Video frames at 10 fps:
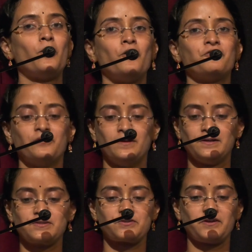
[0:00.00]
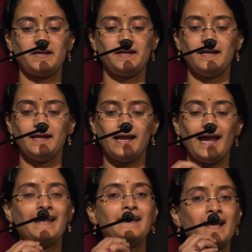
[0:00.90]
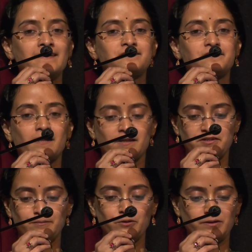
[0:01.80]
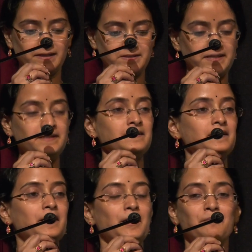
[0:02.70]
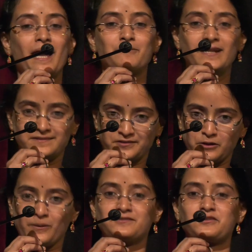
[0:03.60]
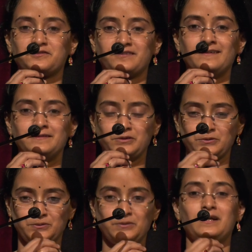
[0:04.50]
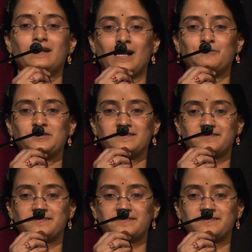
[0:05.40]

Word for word: of Sri N.S. Krishnamurti ji. May I please request you, sir, to come to the